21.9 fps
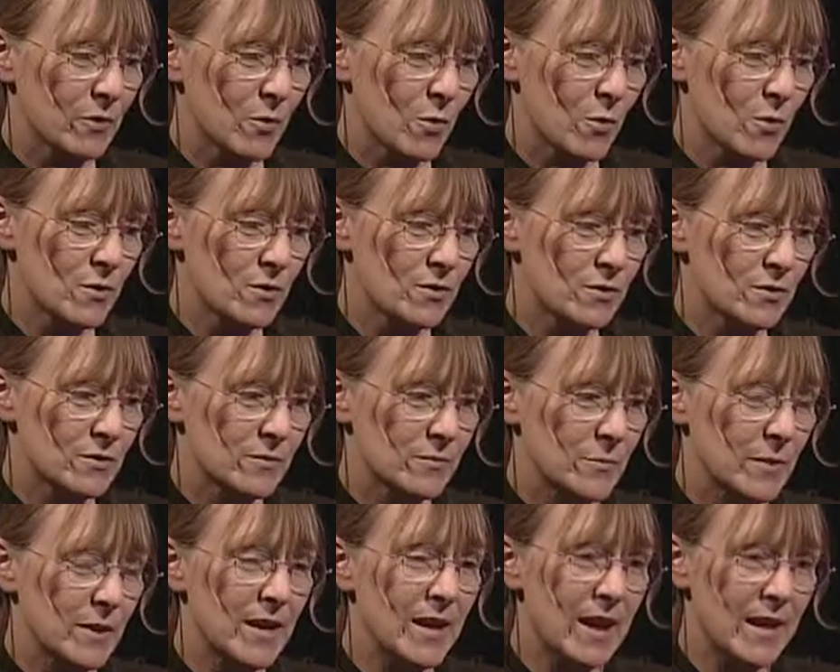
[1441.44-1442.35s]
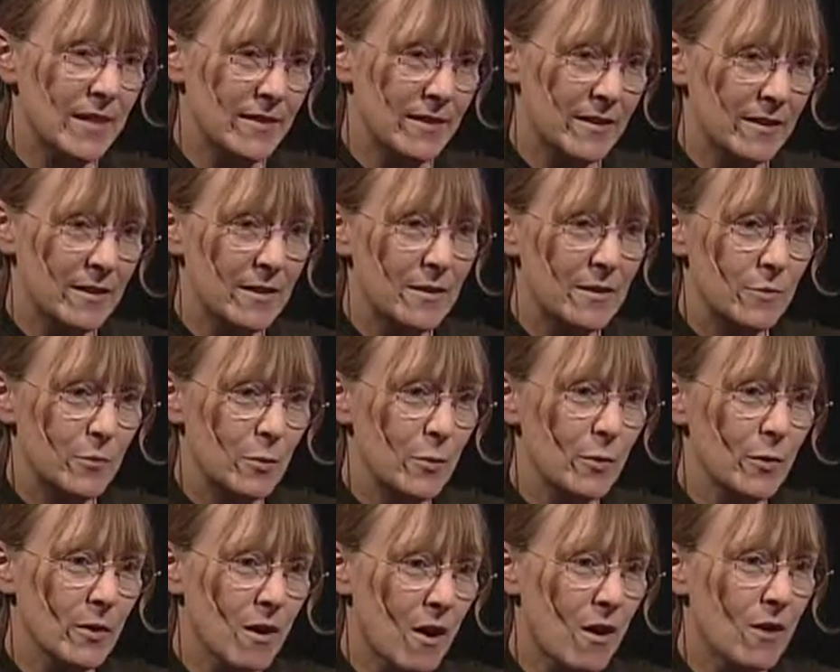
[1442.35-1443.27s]
of course, be at the,
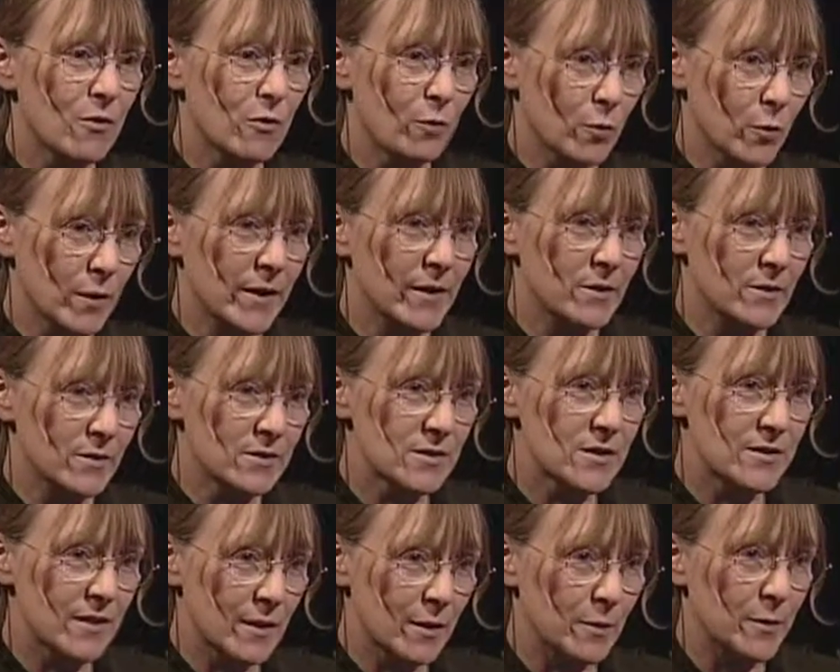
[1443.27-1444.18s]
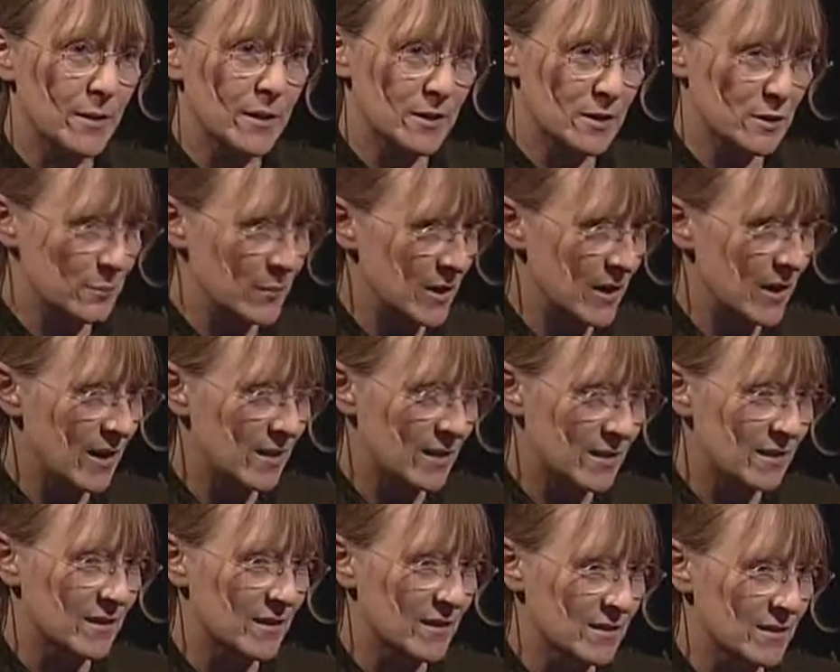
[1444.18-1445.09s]
we will call the winners, and they'll get to be
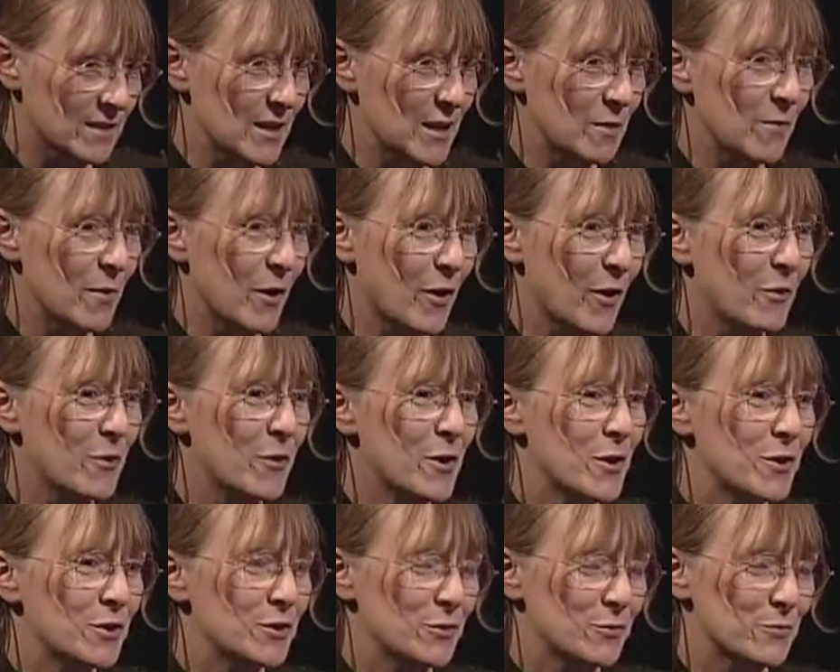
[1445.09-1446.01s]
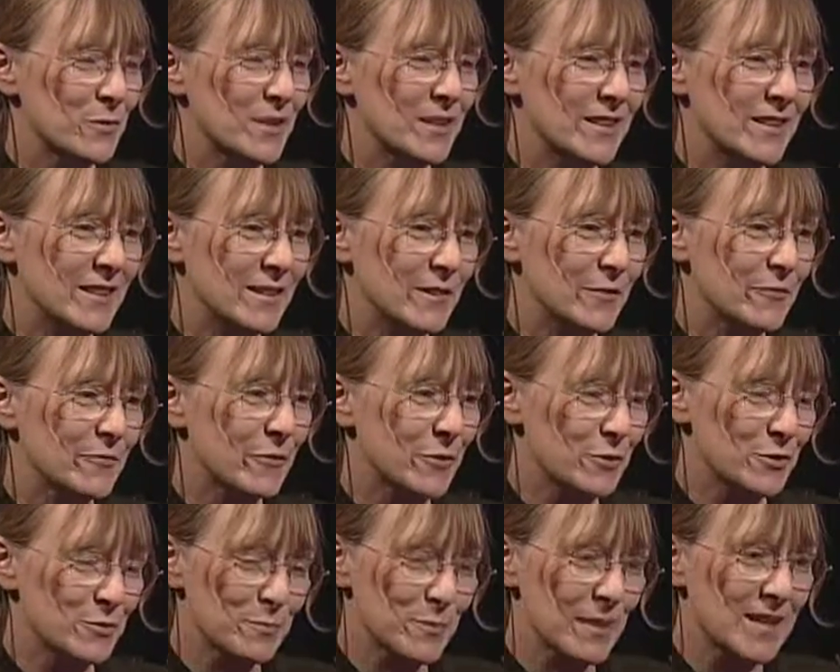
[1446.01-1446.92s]
at the gazebo to read the
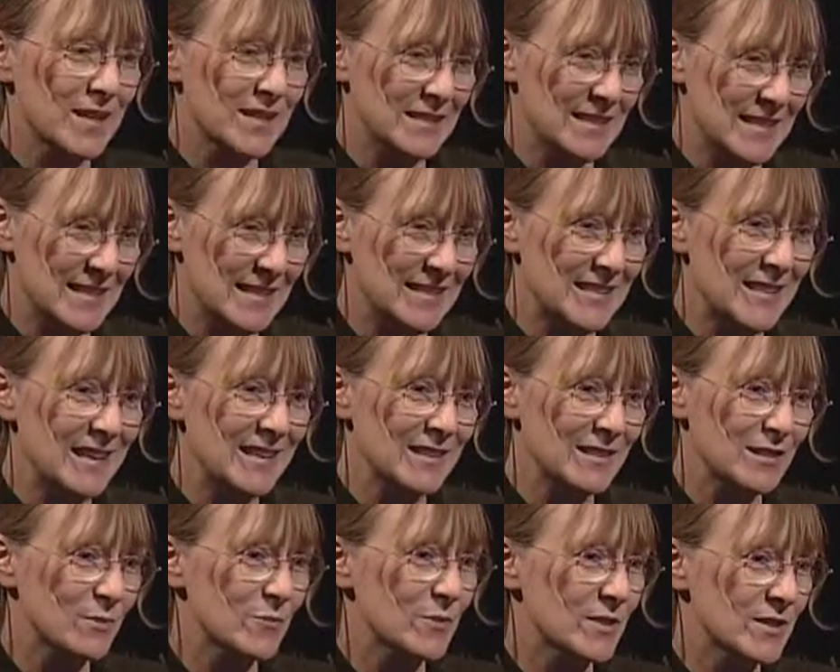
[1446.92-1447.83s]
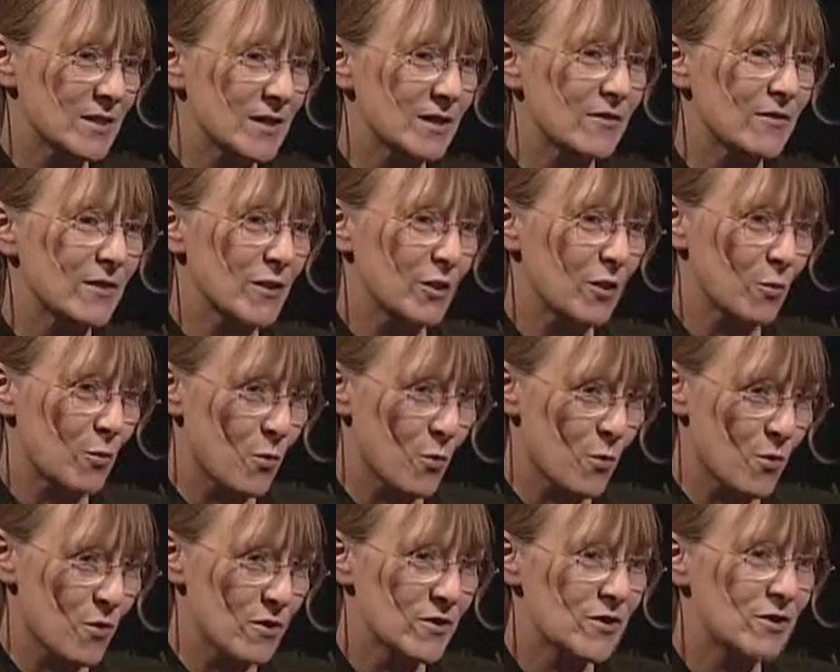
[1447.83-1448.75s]
first place essays and receive their
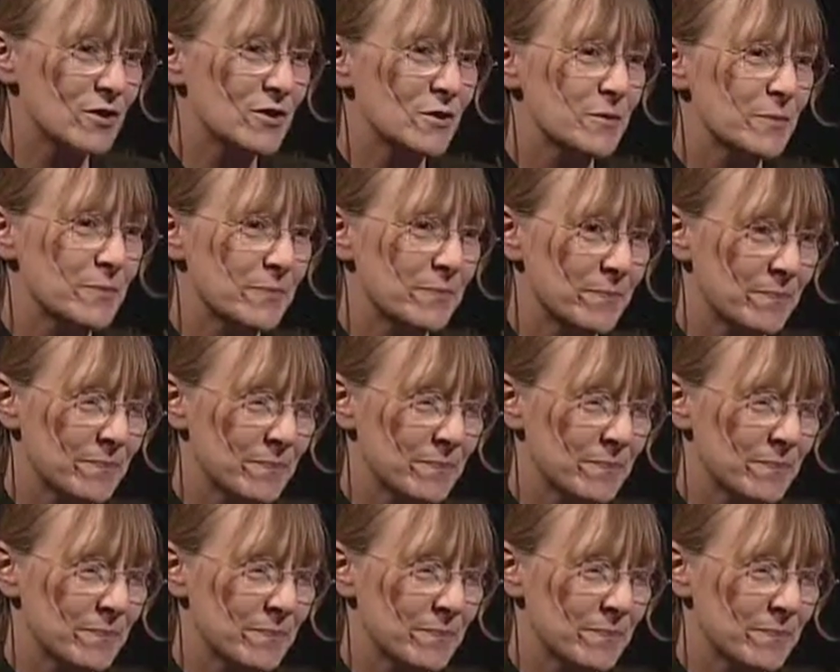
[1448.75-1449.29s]
awards.